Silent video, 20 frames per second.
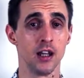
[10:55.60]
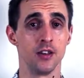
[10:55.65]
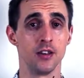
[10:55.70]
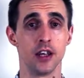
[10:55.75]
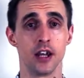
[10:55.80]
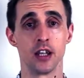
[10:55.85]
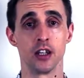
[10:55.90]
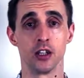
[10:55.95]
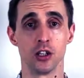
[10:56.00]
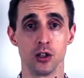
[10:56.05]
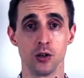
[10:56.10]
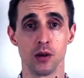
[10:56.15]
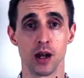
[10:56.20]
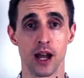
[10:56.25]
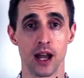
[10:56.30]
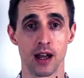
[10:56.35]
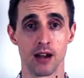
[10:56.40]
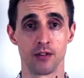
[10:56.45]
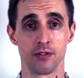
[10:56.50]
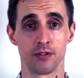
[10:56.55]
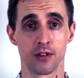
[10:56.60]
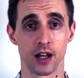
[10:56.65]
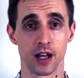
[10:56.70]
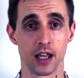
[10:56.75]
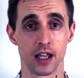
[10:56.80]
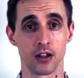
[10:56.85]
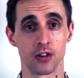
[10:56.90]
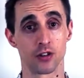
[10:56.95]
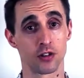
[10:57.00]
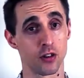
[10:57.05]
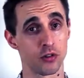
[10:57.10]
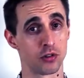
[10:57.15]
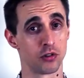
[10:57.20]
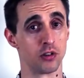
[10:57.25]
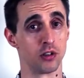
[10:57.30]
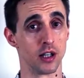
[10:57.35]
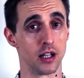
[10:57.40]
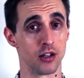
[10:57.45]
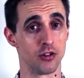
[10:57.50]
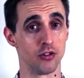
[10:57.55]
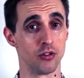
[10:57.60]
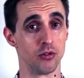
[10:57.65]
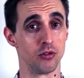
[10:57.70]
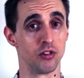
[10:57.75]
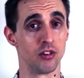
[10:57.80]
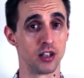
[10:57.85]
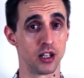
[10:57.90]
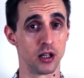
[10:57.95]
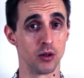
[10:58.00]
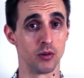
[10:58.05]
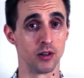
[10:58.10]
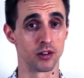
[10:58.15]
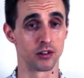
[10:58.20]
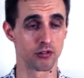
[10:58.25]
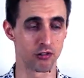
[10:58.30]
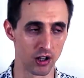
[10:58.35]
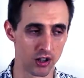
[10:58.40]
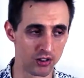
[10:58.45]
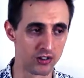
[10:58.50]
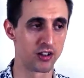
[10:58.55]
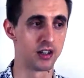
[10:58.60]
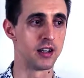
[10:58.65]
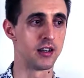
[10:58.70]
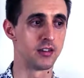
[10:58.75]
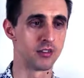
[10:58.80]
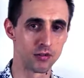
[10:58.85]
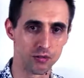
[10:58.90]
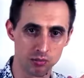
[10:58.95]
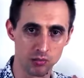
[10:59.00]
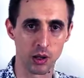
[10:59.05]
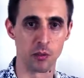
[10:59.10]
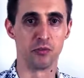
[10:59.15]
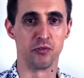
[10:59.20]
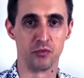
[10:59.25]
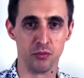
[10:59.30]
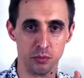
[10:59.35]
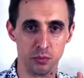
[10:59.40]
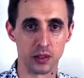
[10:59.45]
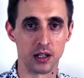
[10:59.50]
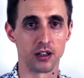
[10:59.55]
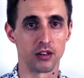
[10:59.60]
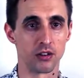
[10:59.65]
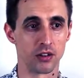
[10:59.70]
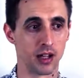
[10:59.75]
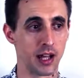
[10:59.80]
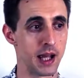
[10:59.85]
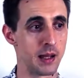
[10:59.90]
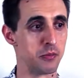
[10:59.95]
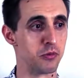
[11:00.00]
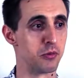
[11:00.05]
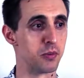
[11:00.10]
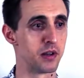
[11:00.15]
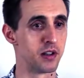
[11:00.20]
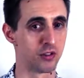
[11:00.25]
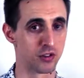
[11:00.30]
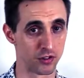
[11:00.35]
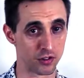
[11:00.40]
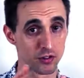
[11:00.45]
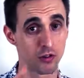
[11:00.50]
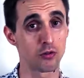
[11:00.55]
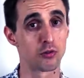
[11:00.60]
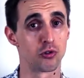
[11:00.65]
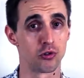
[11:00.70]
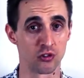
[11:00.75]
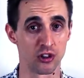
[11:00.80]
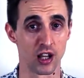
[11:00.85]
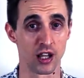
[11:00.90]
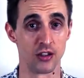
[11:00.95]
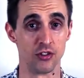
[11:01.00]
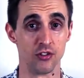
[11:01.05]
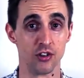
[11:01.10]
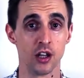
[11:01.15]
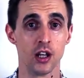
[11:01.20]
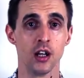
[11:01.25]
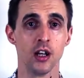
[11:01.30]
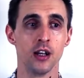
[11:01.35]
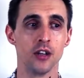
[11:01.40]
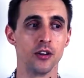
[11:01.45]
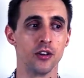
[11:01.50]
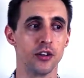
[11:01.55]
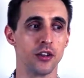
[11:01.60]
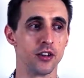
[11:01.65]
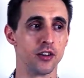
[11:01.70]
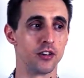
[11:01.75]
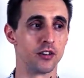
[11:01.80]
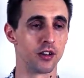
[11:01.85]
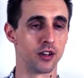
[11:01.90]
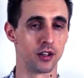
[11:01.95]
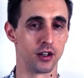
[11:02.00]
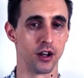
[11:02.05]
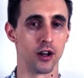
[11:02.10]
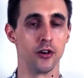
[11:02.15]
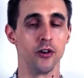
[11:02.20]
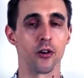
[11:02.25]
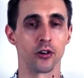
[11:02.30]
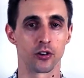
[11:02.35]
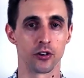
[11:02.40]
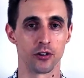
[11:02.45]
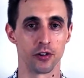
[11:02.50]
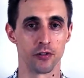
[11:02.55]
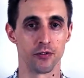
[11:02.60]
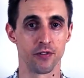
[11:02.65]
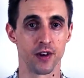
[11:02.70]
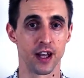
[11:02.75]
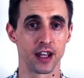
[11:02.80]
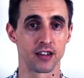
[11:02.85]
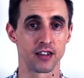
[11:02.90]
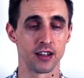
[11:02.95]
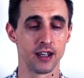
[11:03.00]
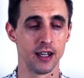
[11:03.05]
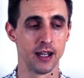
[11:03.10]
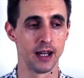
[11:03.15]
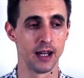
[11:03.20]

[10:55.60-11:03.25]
then you have a social issue to deal with. Granted, it's come from political aims, but it is a social change that is a knock-on effect.